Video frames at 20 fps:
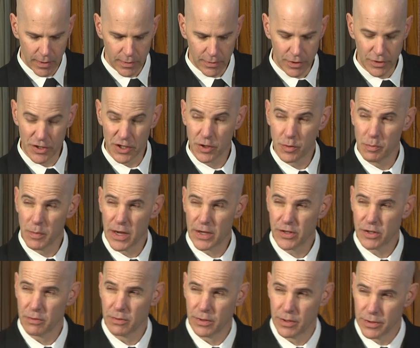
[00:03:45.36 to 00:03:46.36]
Does this,
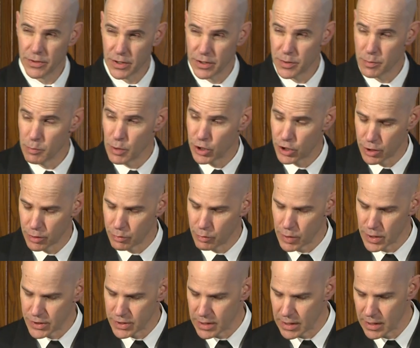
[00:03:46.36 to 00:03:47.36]
mes- does this mission
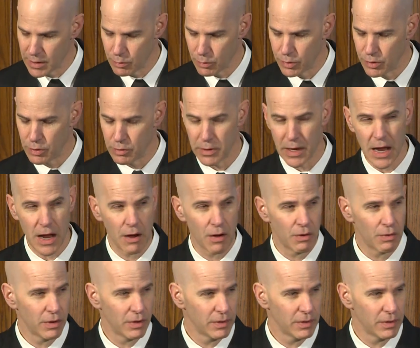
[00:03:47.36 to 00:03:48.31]
resonate with you now?